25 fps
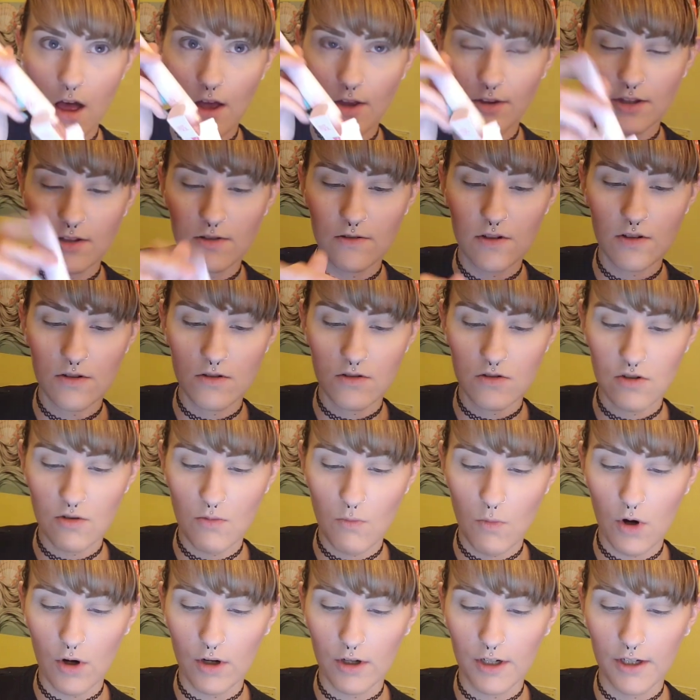I'll use this
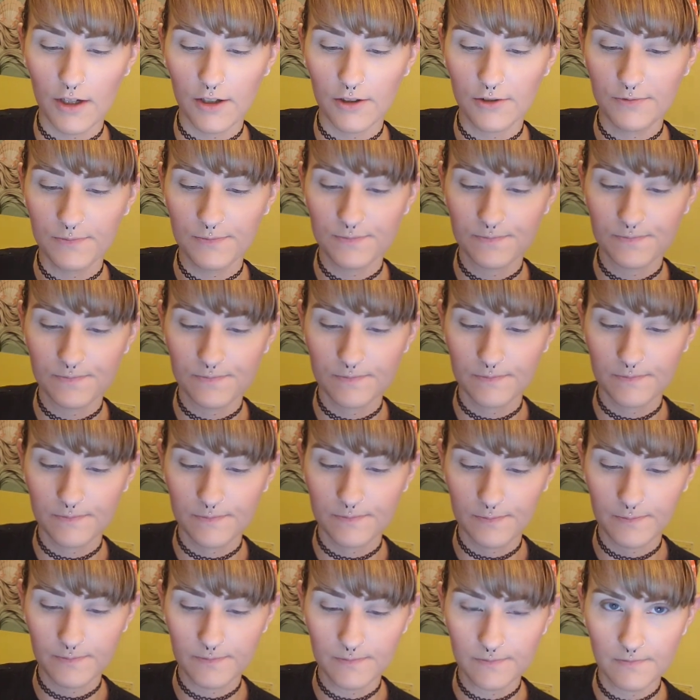tomorrow,
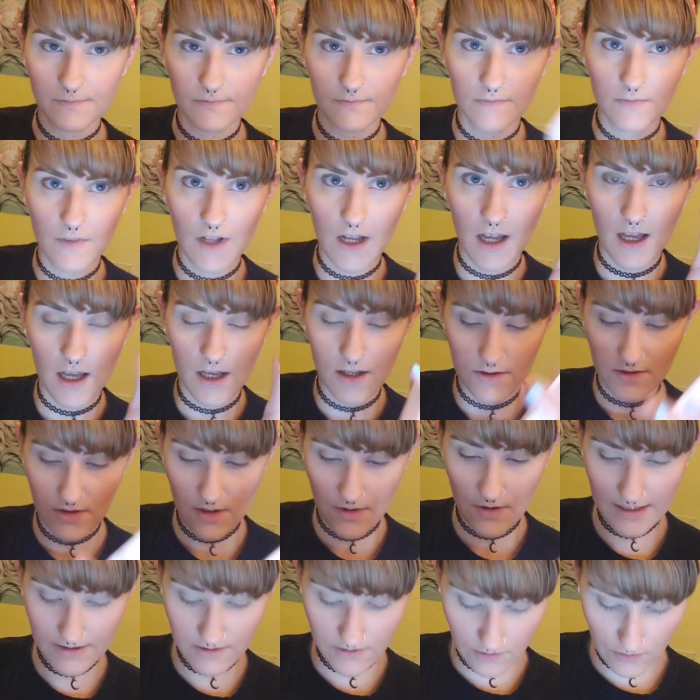so
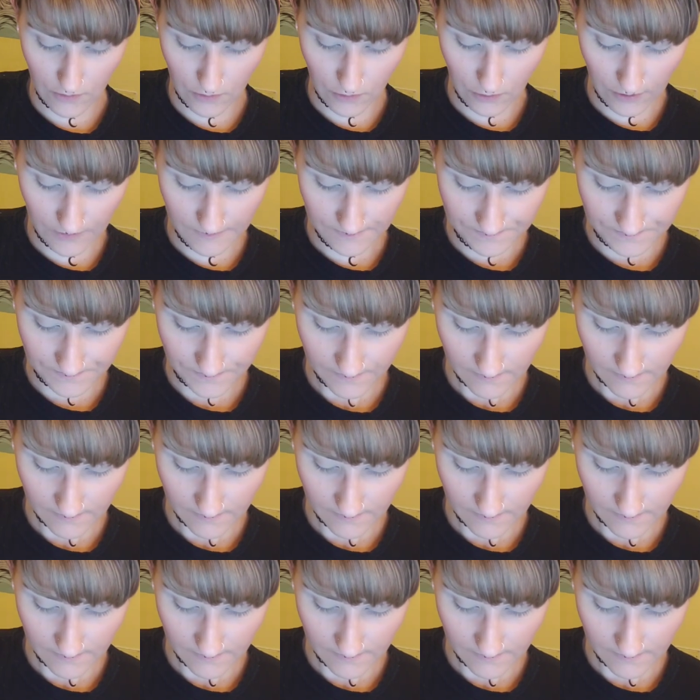that's cool.